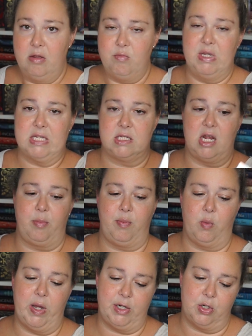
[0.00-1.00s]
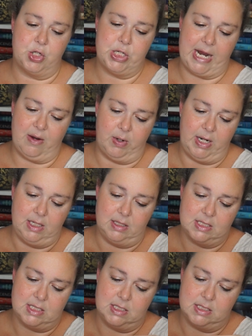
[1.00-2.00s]
mist up while you're showering.
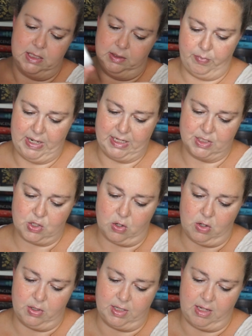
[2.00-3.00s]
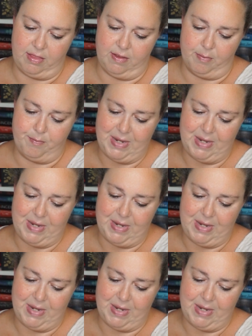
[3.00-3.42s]
This is, and it's called The